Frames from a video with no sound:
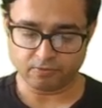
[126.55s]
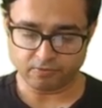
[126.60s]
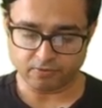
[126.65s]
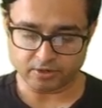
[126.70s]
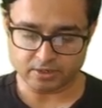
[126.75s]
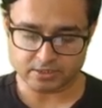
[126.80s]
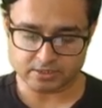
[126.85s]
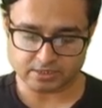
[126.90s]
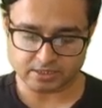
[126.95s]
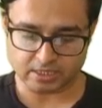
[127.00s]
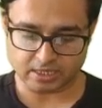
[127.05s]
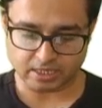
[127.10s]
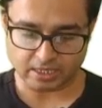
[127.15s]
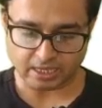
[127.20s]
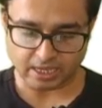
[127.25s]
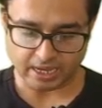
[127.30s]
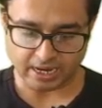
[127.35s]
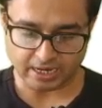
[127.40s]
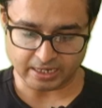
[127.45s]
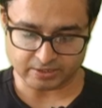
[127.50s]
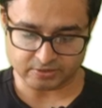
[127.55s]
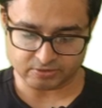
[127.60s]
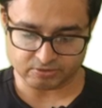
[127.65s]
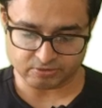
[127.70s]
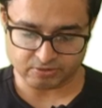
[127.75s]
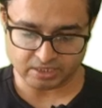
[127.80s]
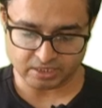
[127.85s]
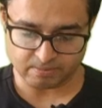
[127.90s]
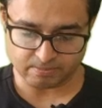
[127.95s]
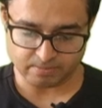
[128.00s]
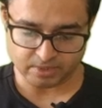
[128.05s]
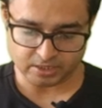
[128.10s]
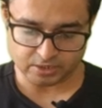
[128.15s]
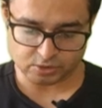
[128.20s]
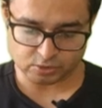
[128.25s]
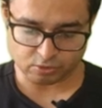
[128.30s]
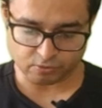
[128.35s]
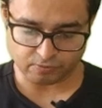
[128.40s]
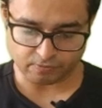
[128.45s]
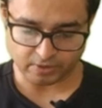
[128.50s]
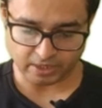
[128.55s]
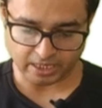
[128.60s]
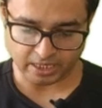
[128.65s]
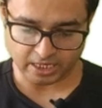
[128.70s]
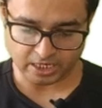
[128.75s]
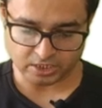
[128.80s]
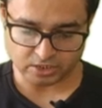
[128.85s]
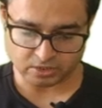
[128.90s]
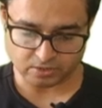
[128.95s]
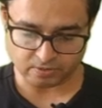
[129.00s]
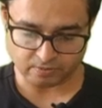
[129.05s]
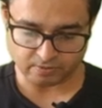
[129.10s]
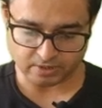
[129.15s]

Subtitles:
First thing, at 3 months of age,